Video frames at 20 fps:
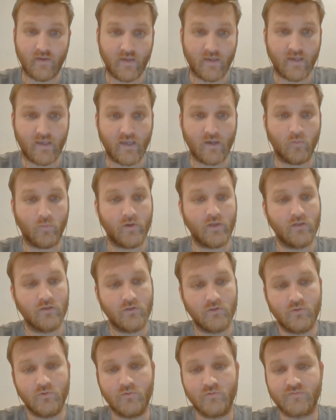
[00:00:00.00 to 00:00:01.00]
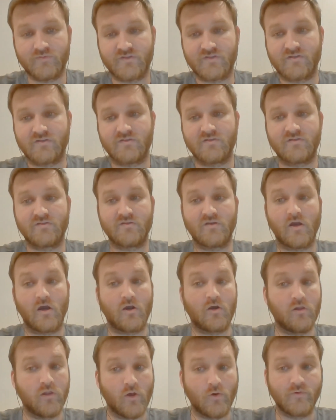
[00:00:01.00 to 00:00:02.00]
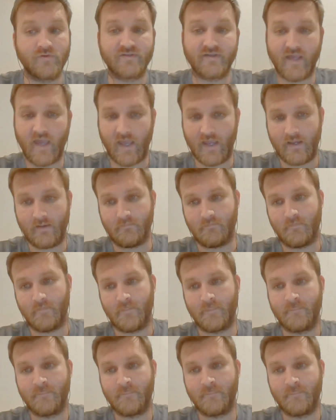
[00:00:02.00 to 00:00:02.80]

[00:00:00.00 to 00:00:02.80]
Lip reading: we lose a close game.